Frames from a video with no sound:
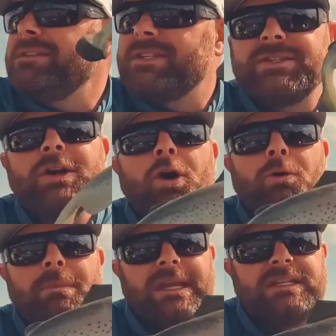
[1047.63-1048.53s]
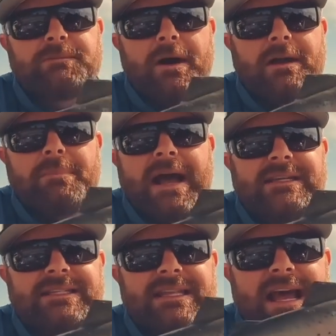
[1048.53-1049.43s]
so many spotted
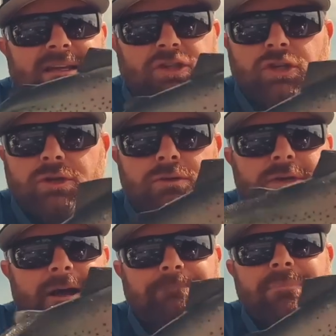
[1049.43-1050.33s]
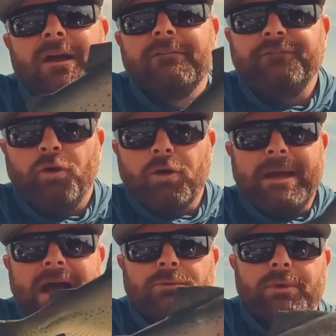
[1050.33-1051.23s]
bass in that two to four
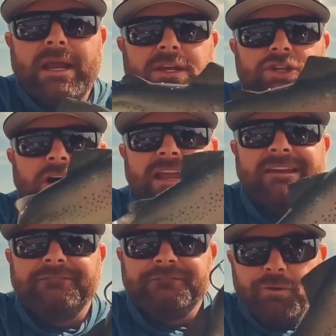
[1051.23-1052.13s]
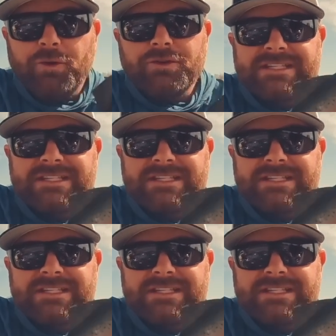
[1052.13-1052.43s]
pound range on a full